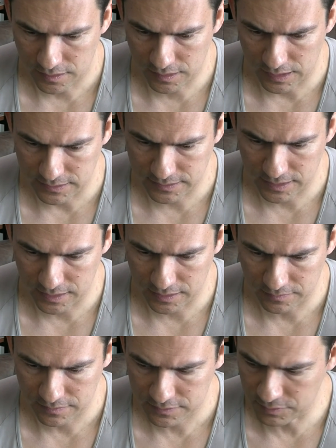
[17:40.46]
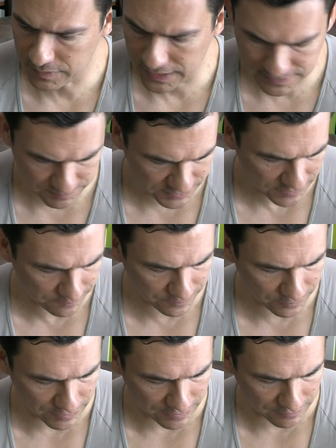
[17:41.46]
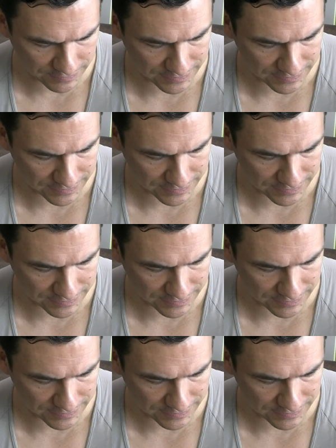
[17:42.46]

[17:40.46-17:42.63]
All right. So we got some stuff figured out.